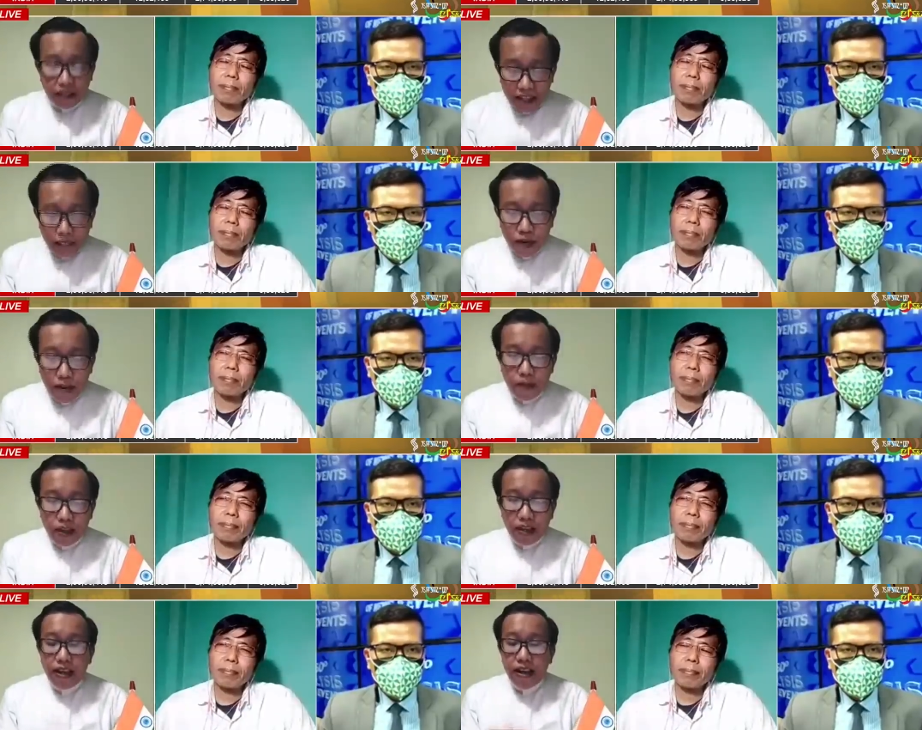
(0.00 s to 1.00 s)
Speaker 1: State Mayam, the
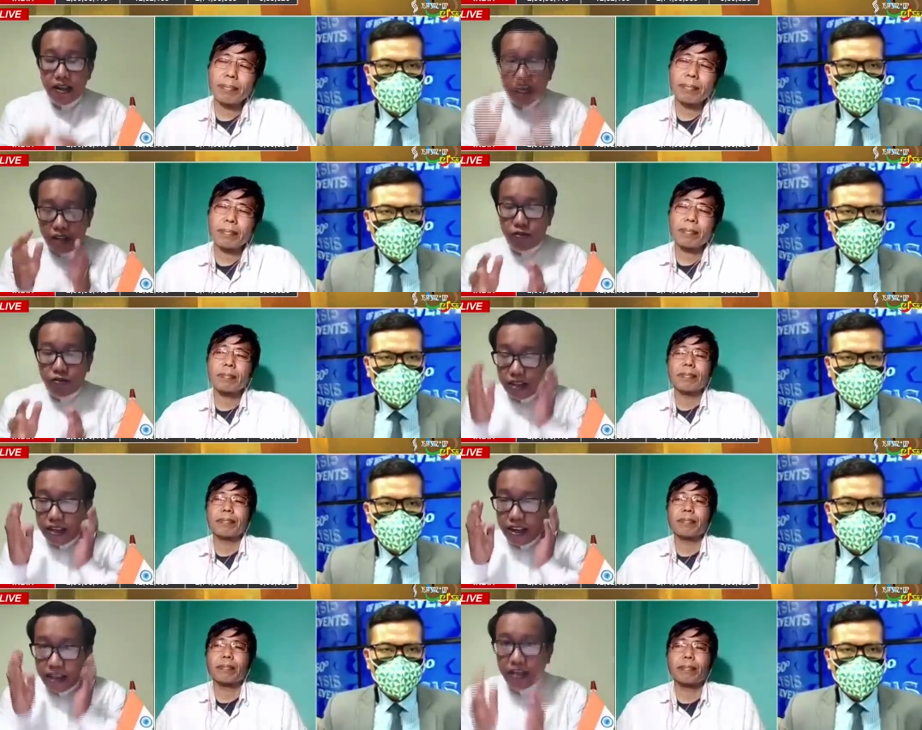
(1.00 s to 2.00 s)
gi, Central
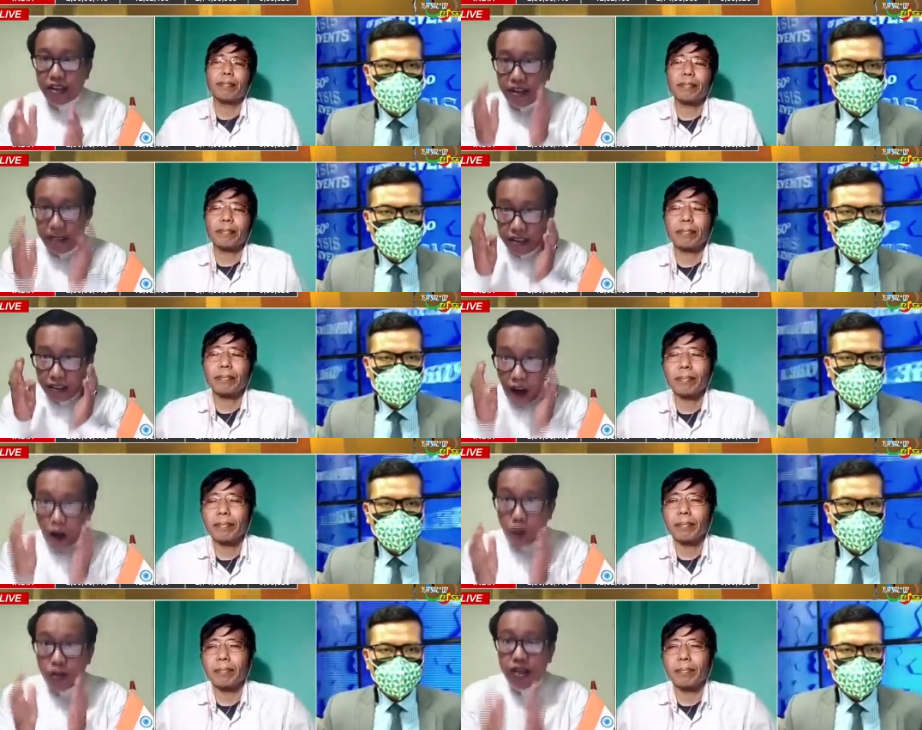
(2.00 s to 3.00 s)
Gi Exchequer, that
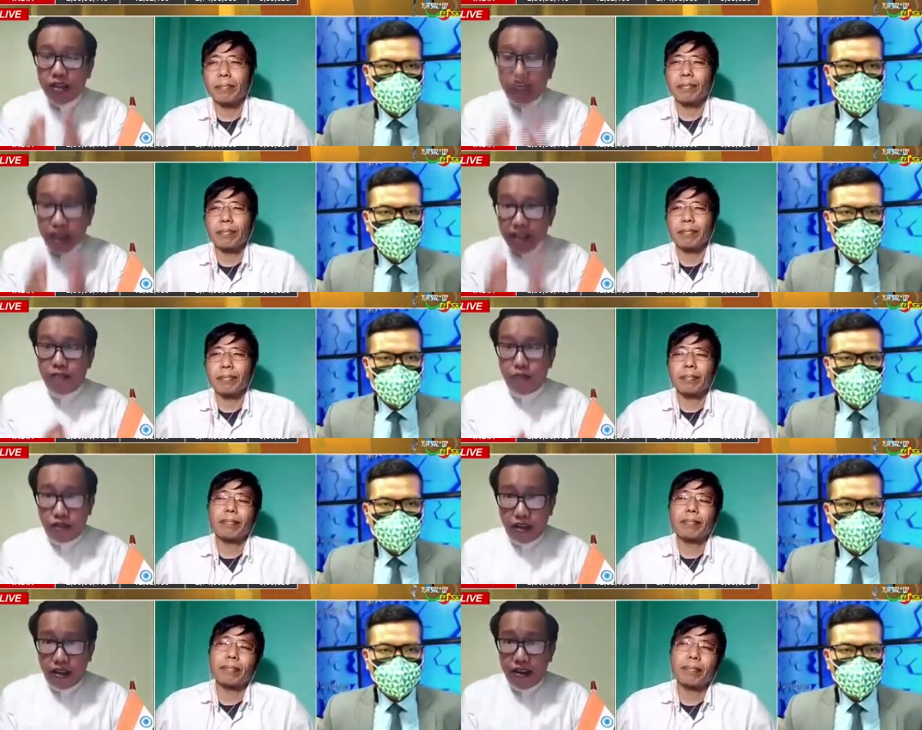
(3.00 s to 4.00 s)
how the gi Changri was
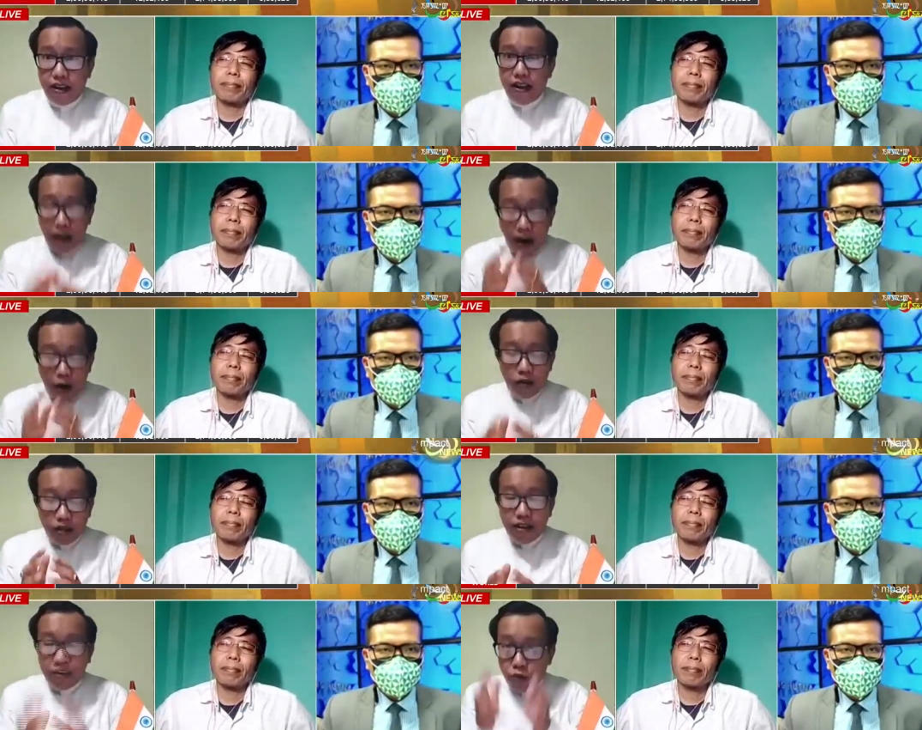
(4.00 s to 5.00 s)
say. How the
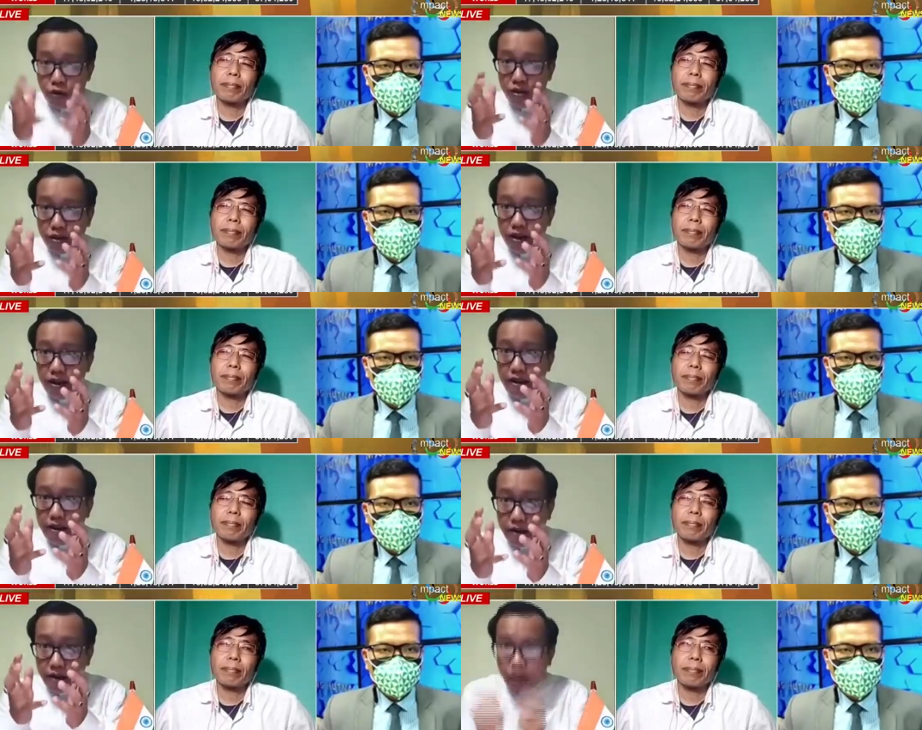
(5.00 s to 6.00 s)
gi Moina.
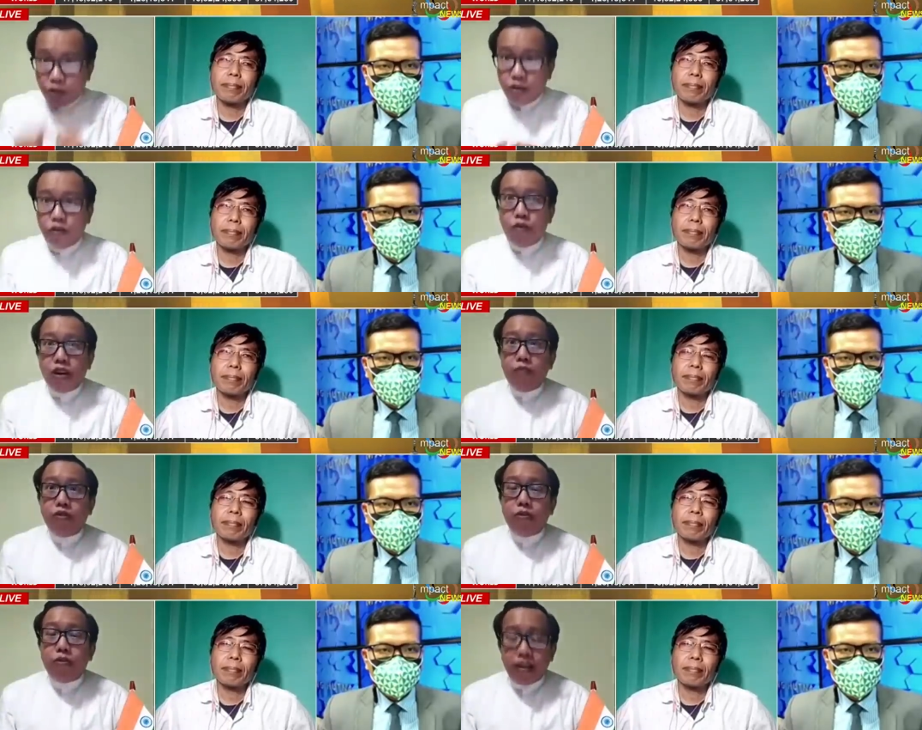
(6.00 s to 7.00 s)
Collection to Bungam
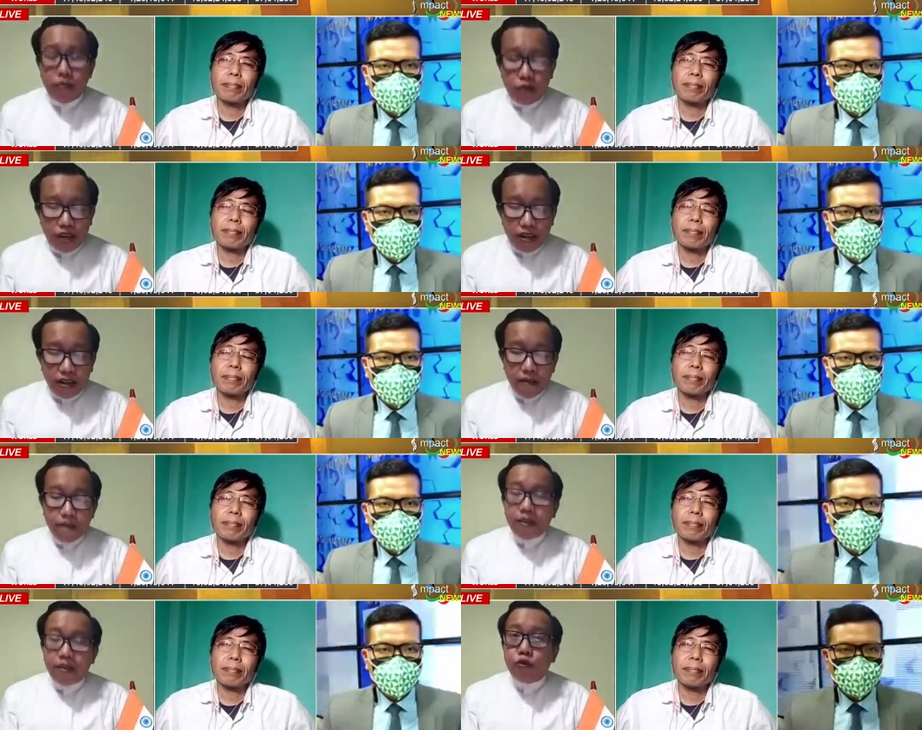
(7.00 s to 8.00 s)
is a Harki
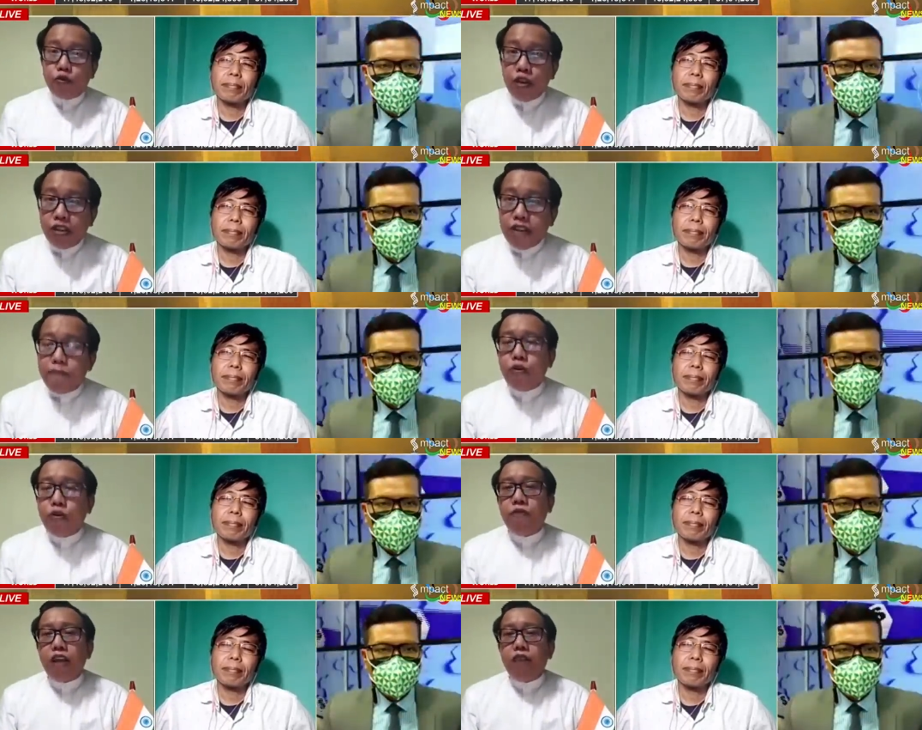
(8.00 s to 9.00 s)
Prajadagi, twenty point
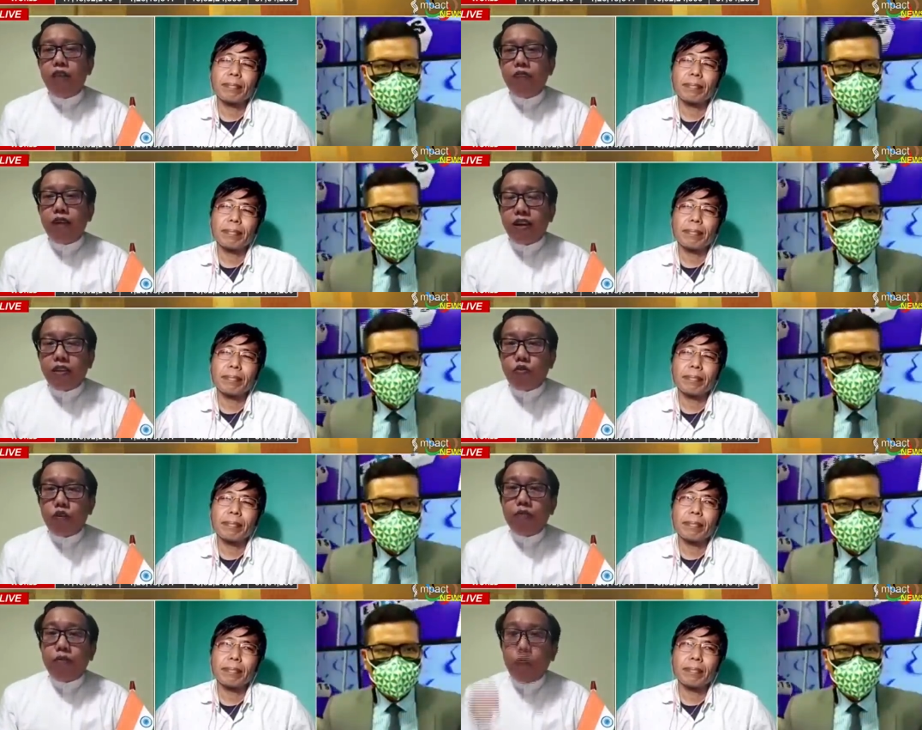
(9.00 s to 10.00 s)
five five lakh crore,
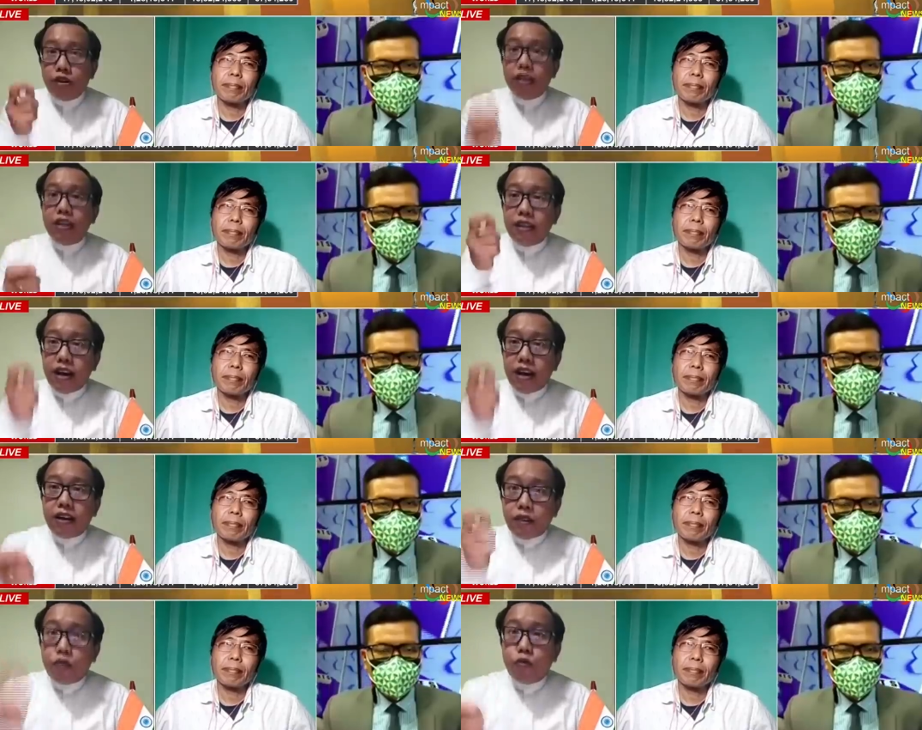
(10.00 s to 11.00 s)
twenty lakh
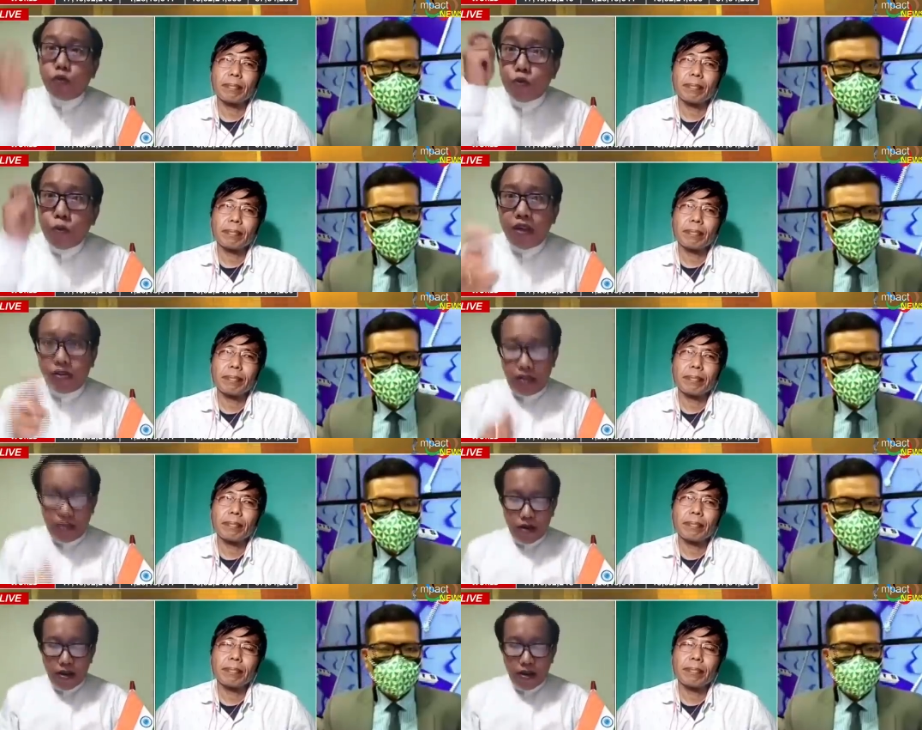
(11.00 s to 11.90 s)
crores of rupees.